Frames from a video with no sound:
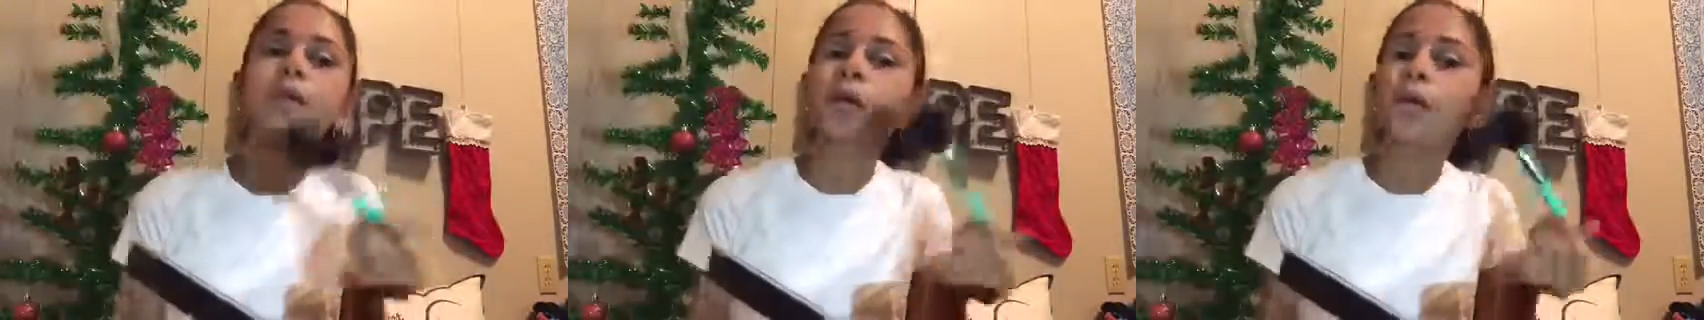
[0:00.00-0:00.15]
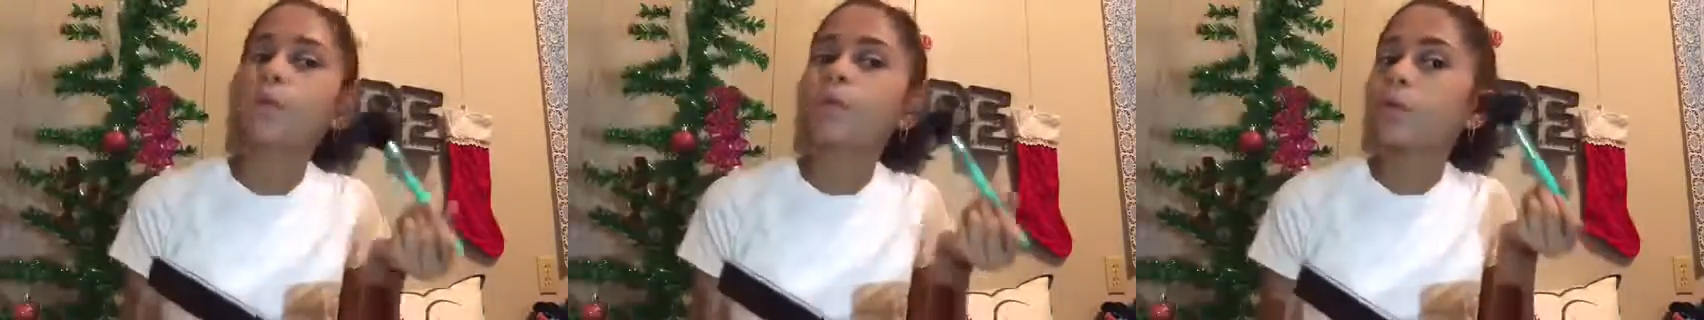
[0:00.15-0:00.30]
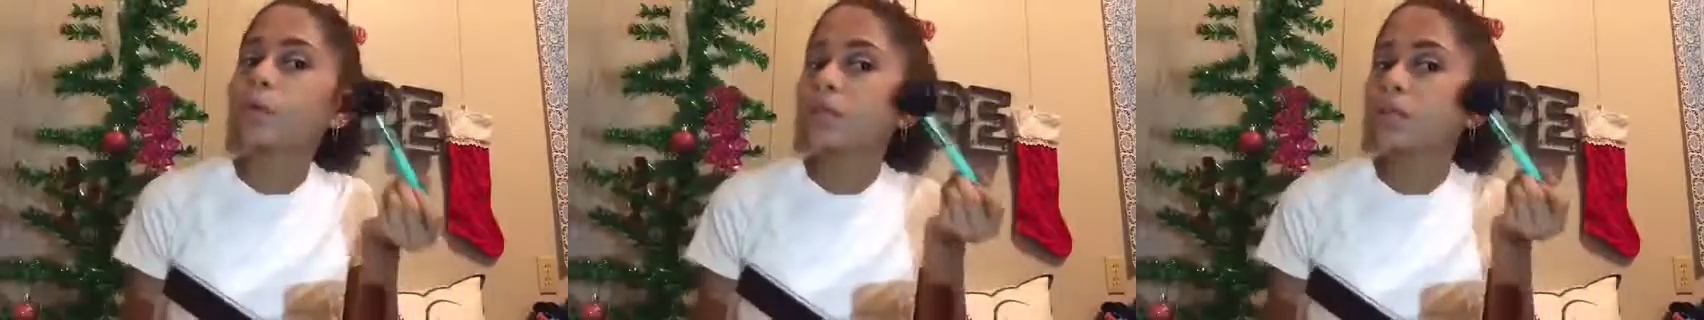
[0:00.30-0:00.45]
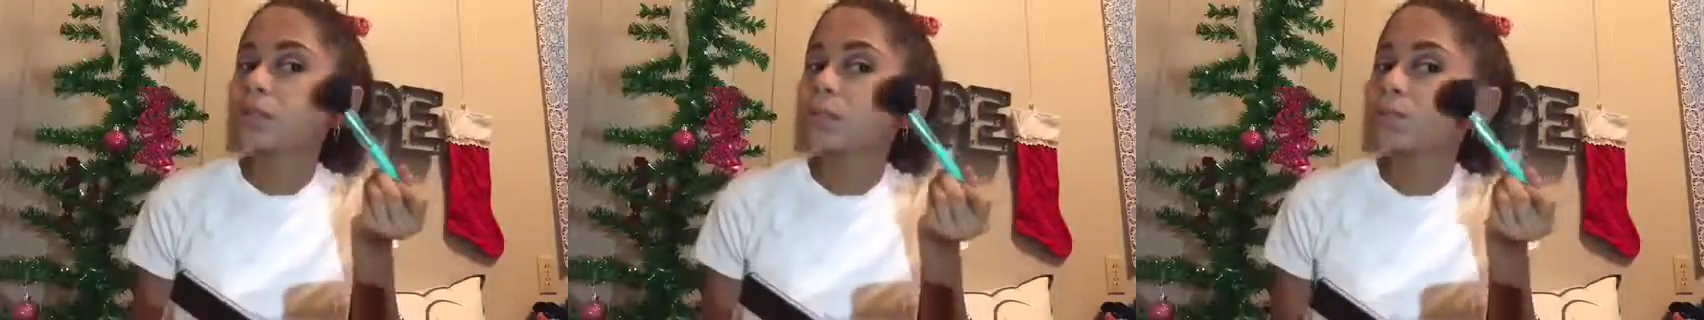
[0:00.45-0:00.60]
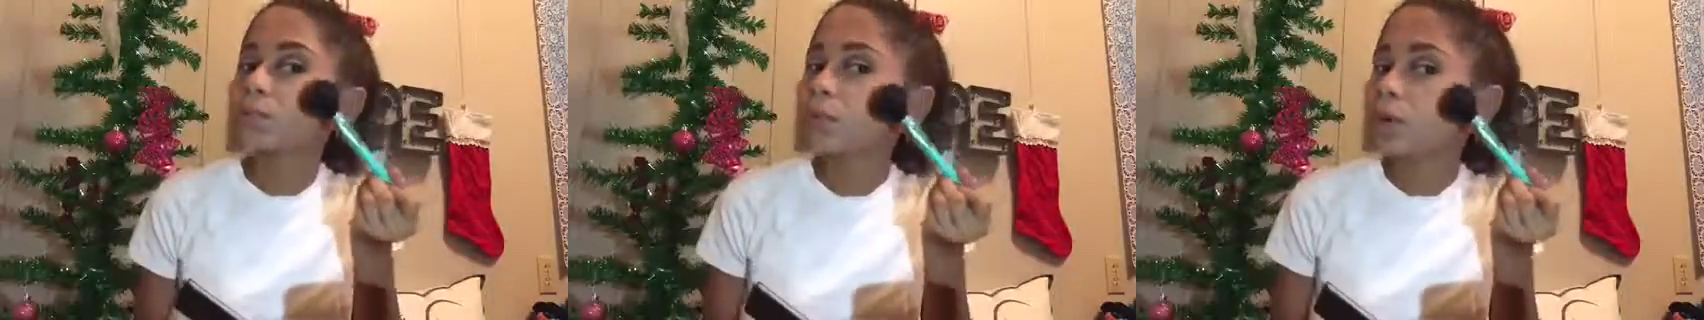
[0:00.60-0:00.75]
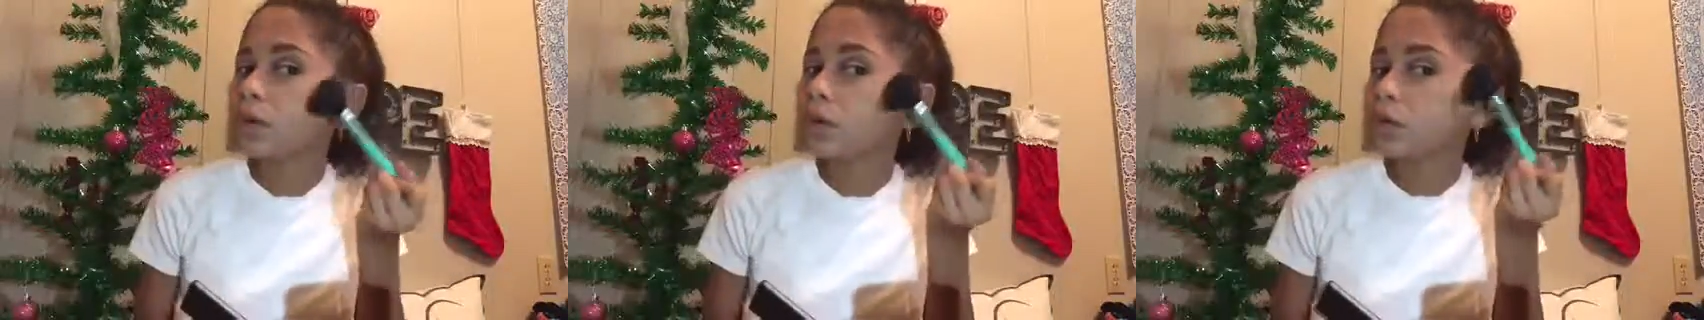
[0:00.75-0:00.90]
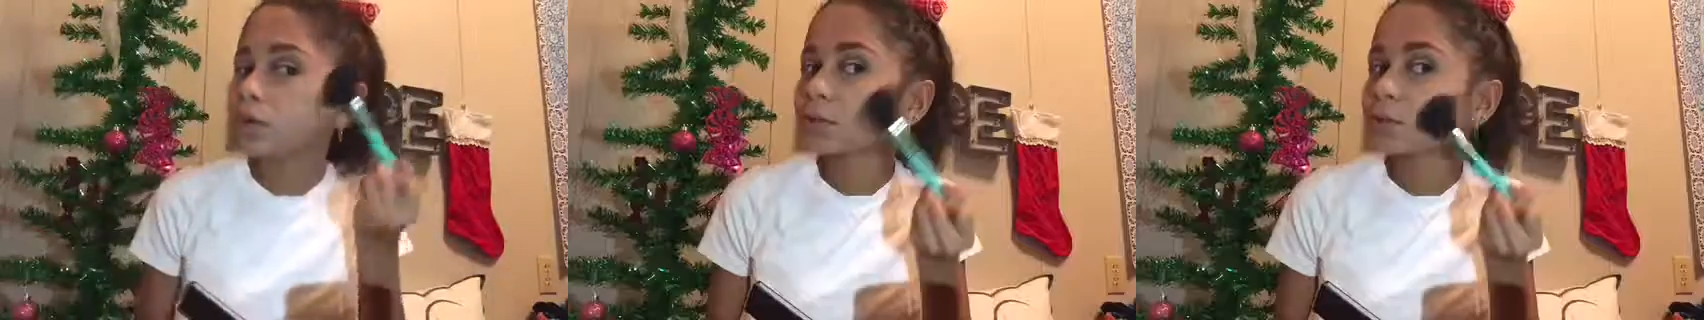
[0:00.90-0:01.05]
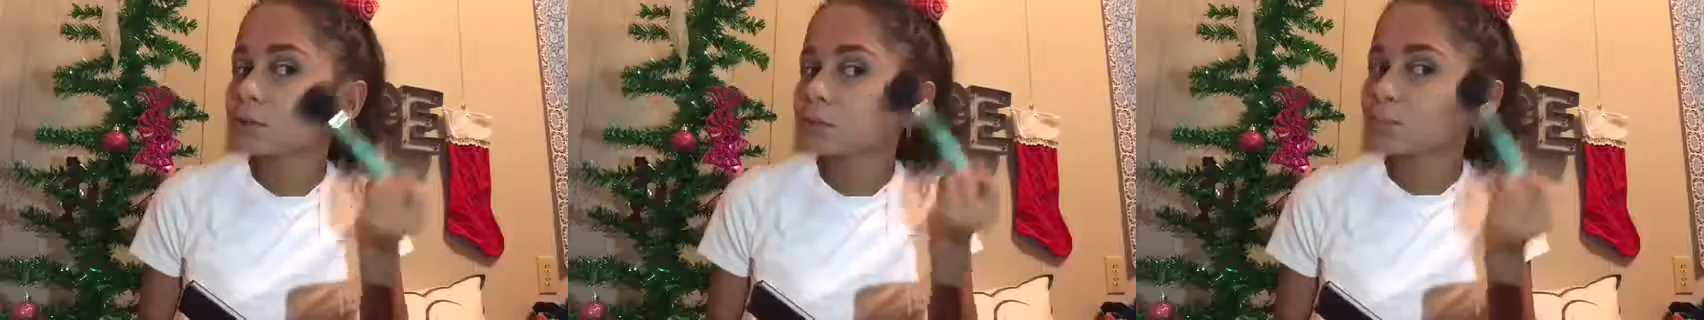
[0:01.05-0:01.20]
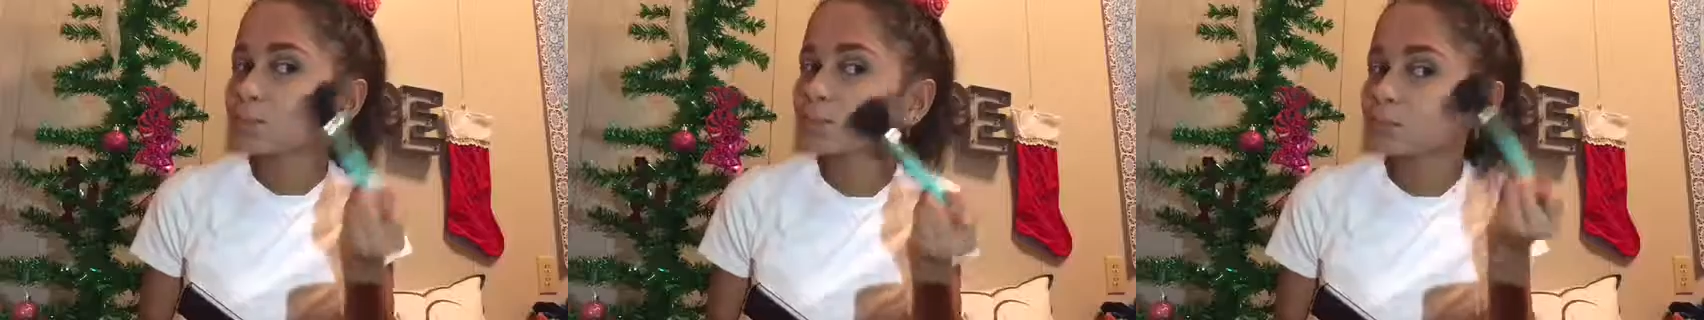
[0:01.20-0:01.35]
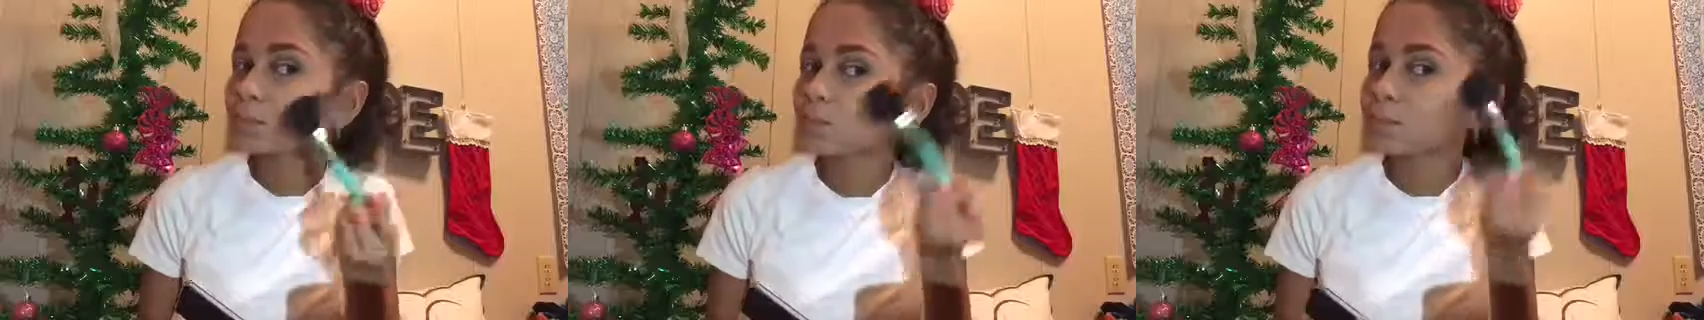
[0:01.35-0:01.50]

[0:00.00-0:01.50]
And I'm going to bronze.